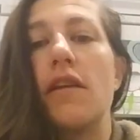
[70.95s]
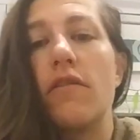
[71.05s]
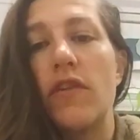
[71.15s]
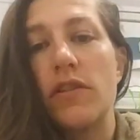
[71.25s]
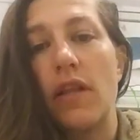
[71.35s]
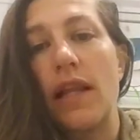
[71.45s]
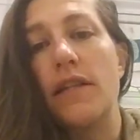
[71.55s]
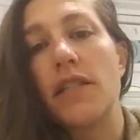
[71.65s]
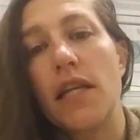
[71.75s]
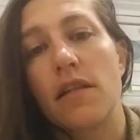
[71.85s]
universal
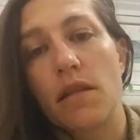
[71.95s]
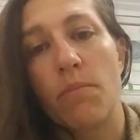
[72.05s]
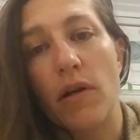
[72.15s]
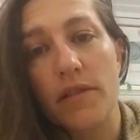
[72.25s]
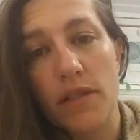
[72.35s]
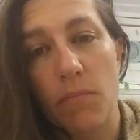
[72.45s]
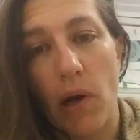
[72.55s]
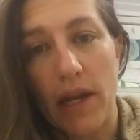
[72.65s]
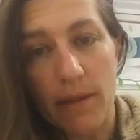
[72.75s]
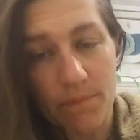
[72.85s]
energy into the person's body.